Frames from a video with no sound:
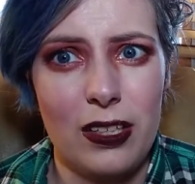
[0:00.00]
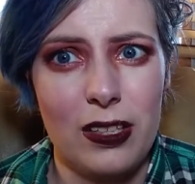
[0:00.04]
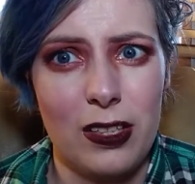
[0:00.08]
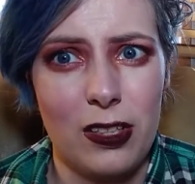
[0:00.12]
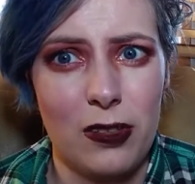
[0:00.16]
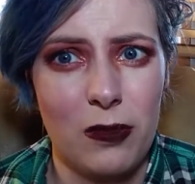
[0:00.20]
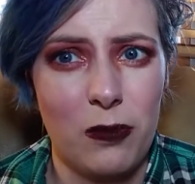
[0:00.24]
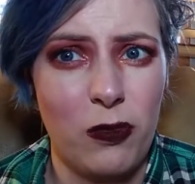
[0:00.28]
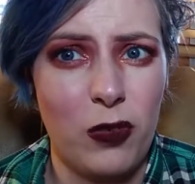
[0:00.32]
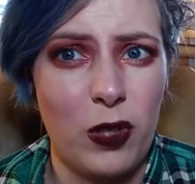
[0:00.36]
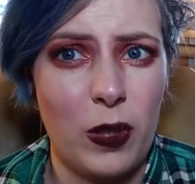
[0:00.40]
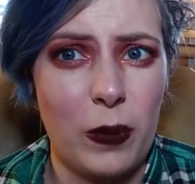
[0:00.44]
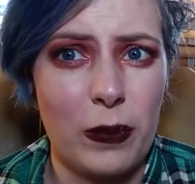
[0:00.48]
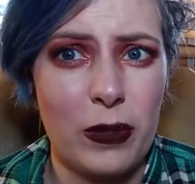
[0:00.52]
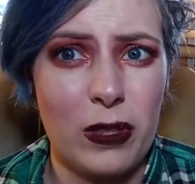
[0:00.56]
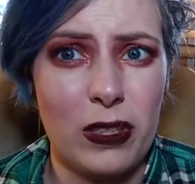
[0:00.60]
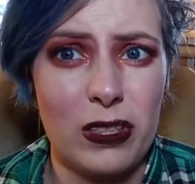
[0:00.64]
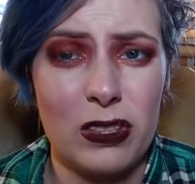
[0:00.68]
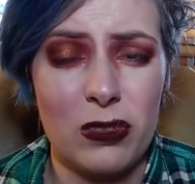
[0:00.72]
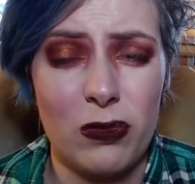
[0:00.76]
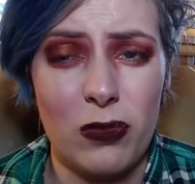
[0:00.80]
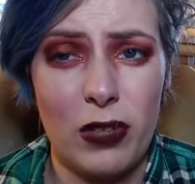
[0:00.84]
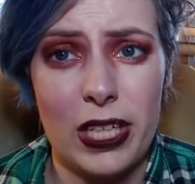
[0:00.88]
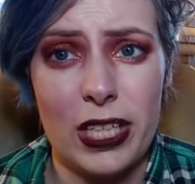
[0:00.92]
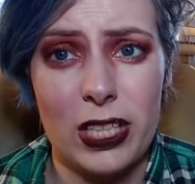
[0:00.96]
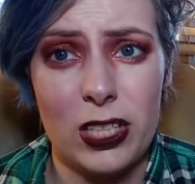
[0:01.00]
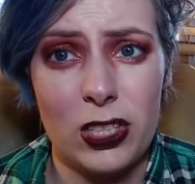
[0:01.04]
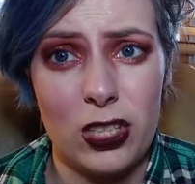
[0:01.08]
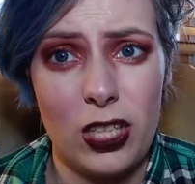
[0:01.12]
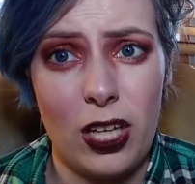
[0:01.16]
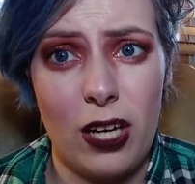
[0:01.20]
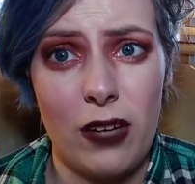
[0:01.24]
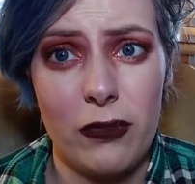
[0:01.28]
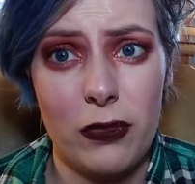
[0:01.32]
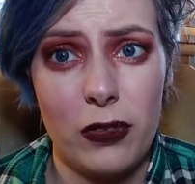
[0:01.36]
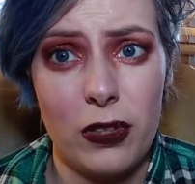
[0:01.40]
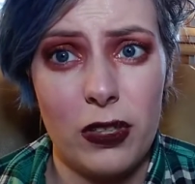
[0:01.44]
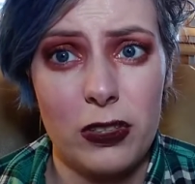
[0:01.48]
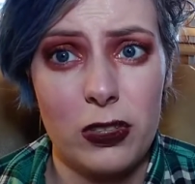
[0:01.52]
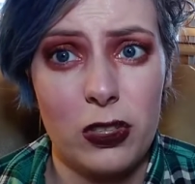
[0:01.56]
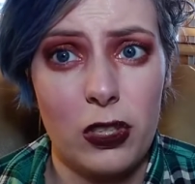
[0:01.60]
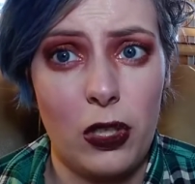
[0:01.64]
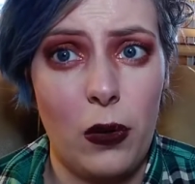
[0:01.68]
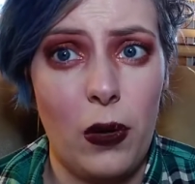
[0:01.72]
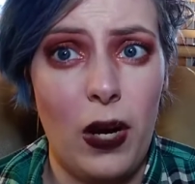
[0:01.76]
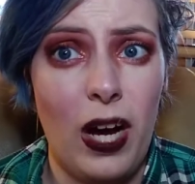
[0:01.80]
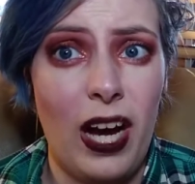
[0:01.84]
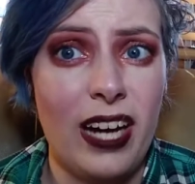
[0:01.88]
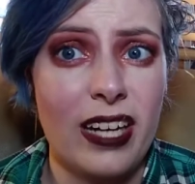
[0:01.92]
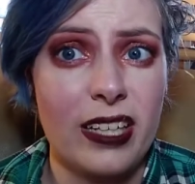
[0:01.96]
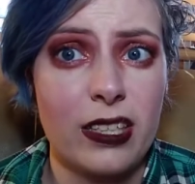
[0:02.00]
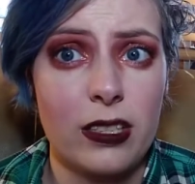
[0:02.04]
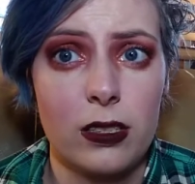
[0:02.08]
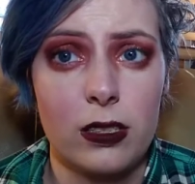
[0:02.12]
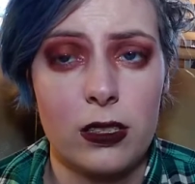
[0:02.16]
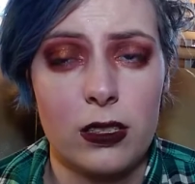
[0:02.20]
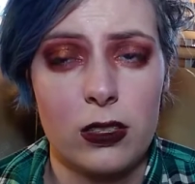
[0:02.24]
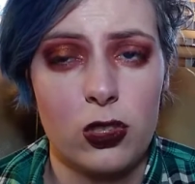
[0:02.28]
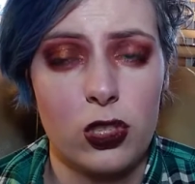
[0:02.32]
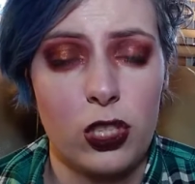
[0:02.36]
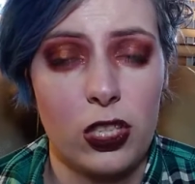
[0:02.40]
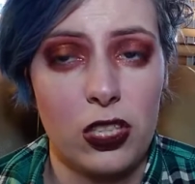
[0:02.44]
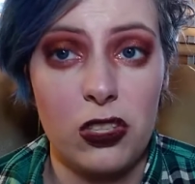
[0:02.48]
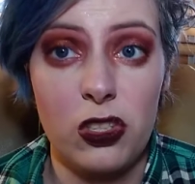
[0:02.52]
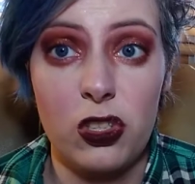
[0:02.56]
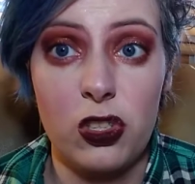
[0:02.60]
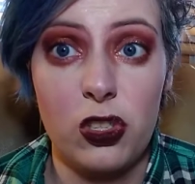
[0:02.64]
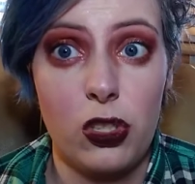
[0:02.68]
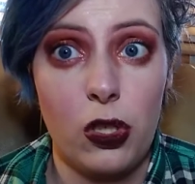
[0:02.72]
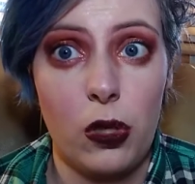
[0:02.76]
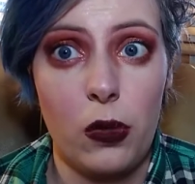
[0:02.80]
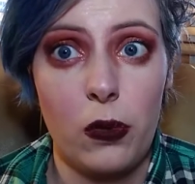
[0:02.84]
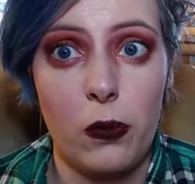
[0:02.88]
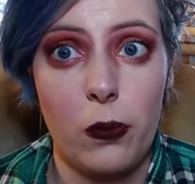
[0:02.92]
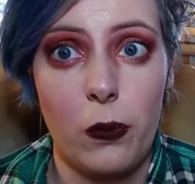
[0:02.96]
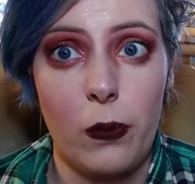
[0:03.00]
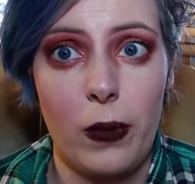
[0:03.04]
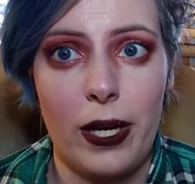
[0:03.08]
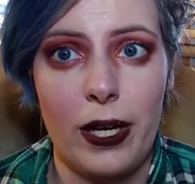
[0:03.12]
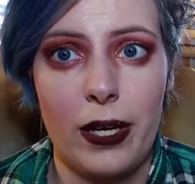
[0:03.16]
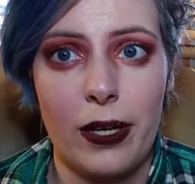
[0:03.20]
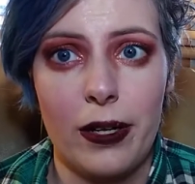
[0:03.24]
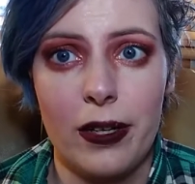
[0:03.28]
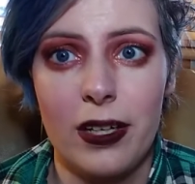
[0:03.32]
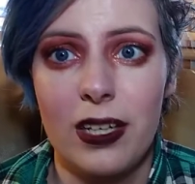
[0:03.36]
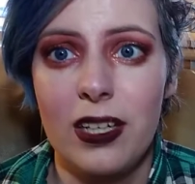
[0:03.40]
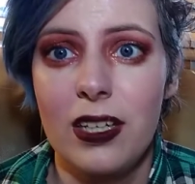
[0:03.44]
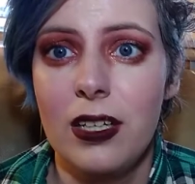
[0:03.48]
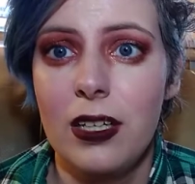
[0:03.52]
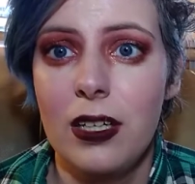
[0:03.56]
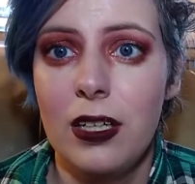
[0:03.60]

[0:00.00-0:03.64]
The formula is very soft, so I just don't wear